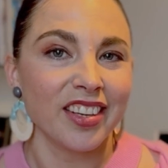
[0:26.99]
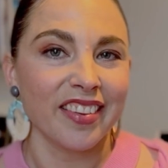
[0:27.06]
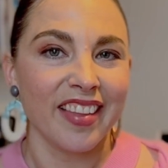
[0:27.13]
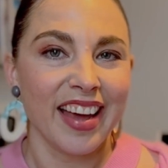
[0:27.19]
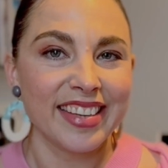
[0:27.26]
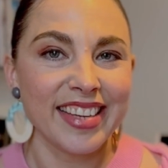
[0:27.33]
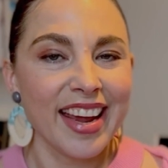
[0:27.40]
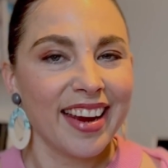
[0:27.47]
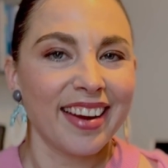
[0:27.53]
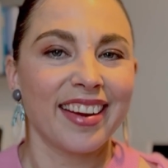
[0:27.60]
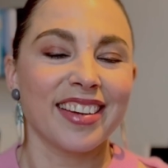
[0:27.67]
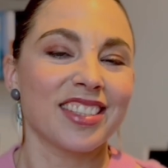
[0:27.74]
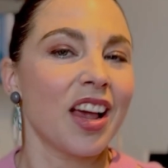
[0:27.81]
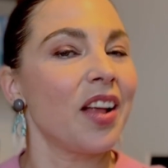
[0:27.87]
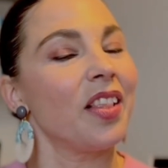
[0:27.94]
on that day
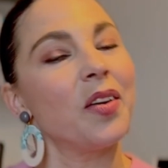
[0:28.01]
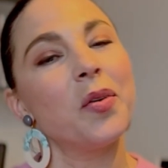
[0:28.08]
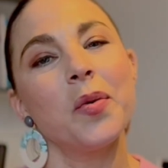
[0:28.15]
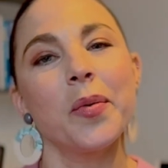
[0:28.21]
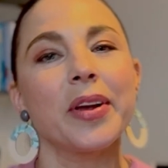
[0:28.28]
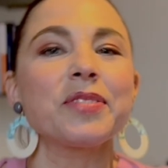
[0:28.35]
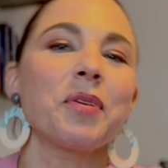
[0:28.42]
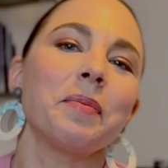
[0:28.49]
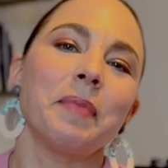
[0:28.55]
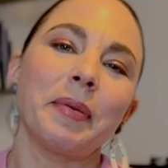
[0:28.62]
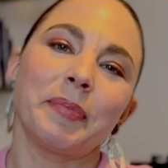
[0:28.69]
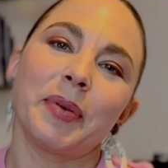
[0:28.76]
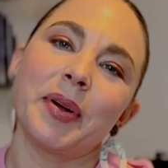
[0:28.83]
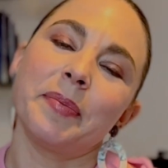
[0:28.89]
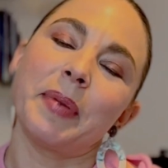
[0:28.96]
because I'll always
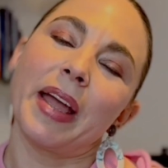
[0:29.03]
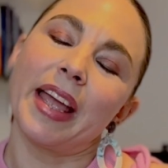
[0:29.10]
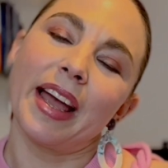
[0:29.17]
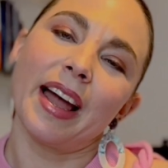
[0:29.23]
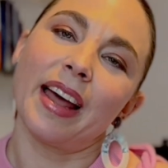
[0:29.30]
remember my